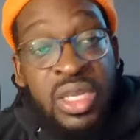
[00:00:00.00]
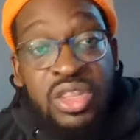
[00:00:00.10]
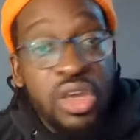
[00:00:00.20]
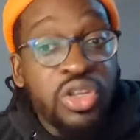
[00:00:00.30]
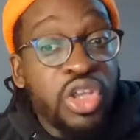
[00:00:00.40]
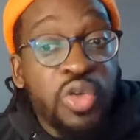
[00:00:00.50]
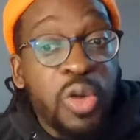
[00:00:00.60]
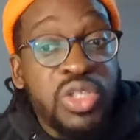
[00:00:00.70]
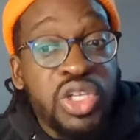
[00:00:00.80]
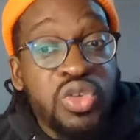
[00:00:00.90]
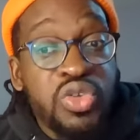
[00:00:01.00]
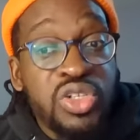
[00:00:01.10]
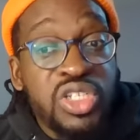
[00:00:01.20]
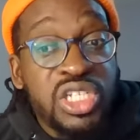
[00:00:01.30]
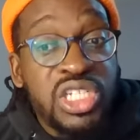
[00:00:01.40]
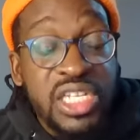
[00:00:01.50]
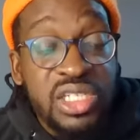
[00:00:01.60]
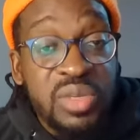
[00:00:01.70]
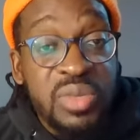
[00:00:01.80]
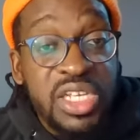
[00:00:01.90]
The only other option you could suggest
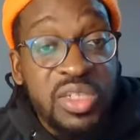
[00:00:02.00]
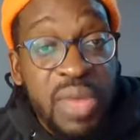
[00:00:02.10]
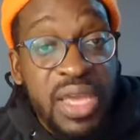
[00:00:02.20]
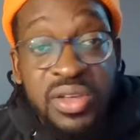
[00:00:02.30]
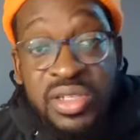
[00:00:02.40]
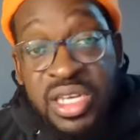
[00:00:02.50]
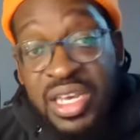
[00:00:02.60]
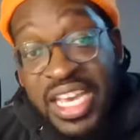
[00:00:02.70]
to me is Mayers.